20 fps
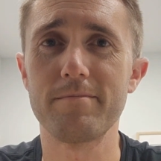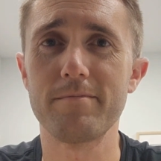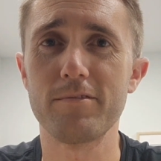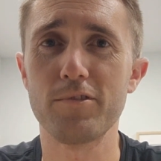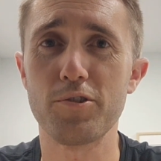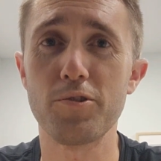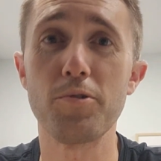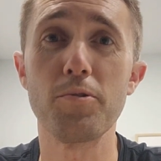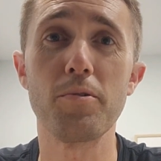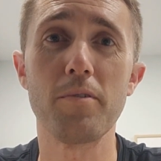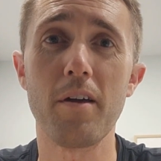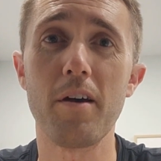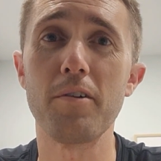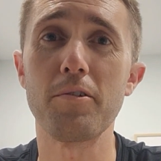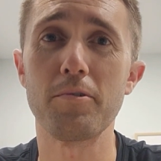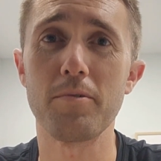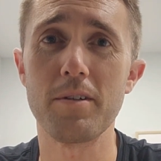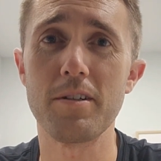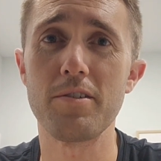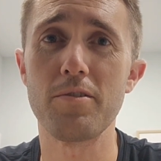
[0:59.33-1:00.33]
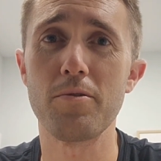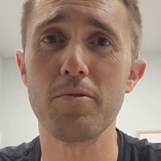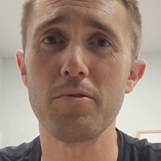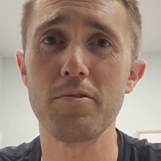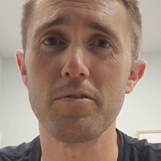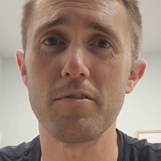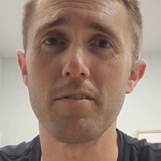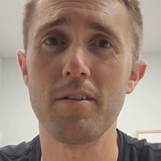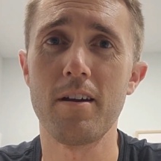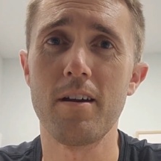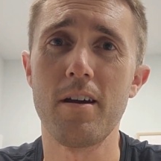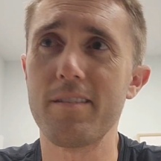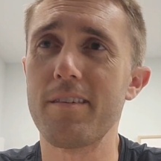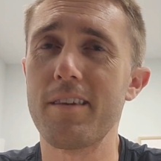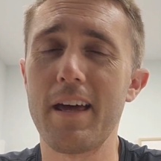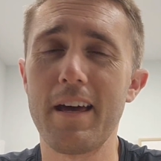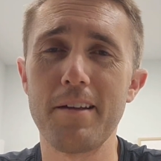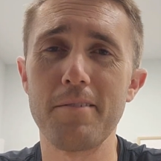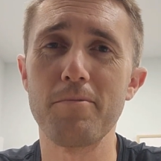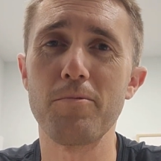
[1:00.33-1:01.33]
truth-hungry souls
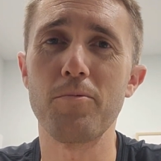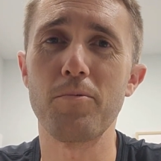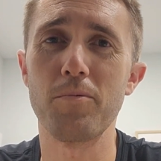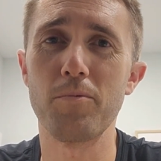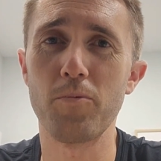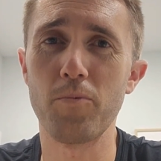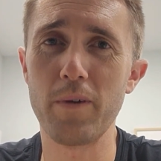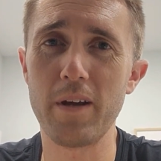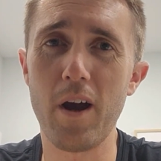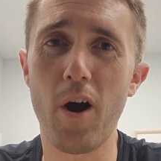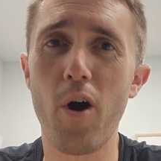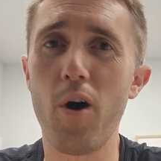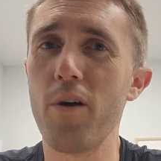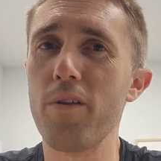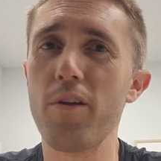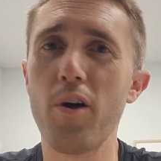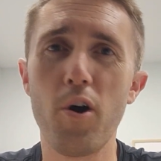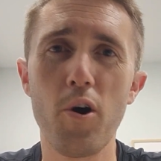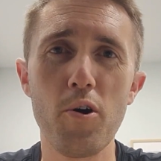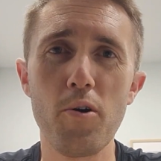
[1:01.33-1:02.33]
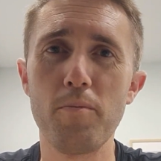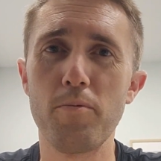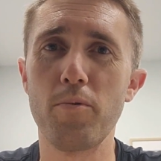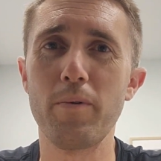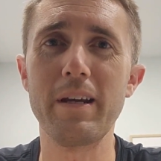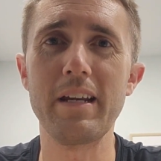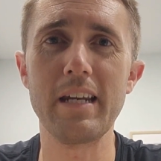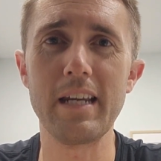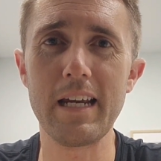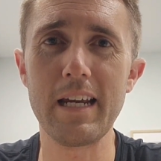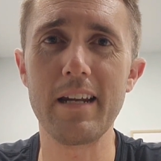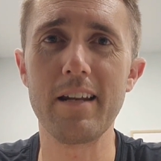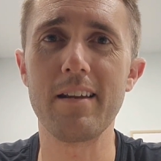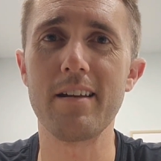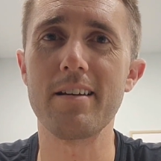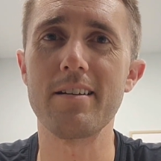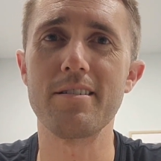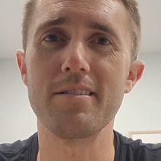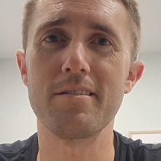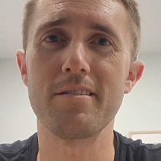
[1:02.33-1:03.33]
that all the hope we need
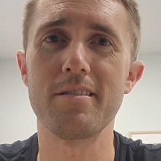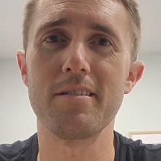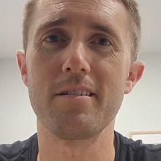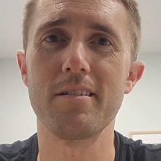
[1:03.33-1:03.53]
is